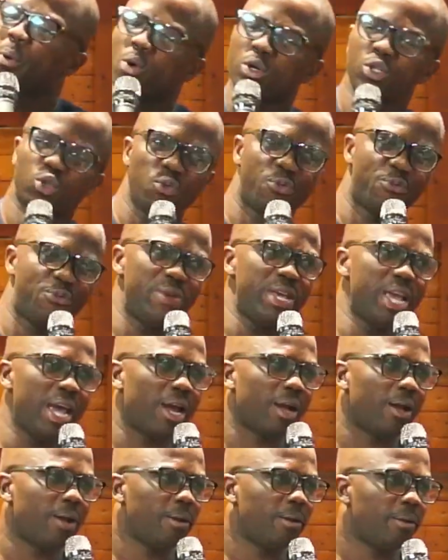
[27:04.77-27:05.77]
to fear.
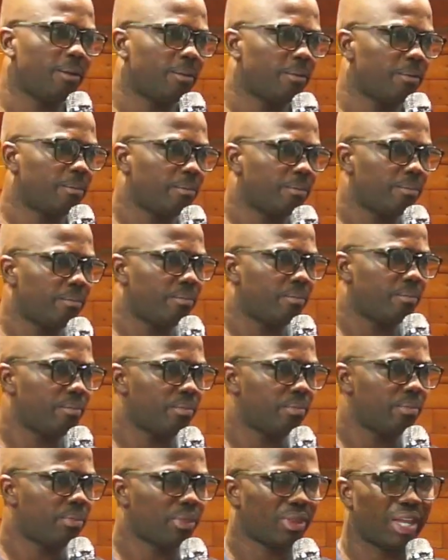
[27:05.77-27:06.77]

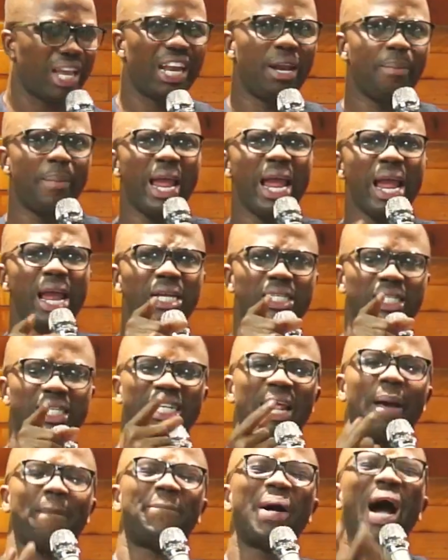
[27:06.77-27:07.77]
It means the
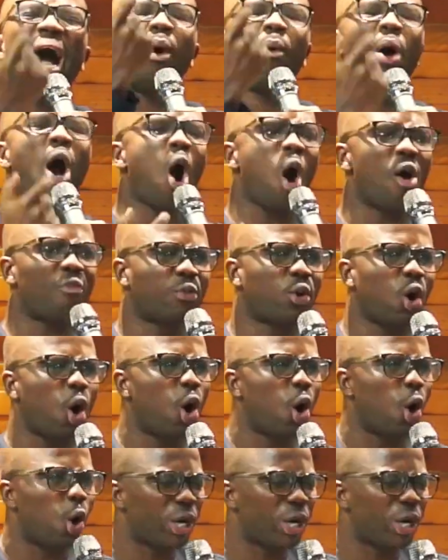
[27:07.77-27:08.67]
power of God, the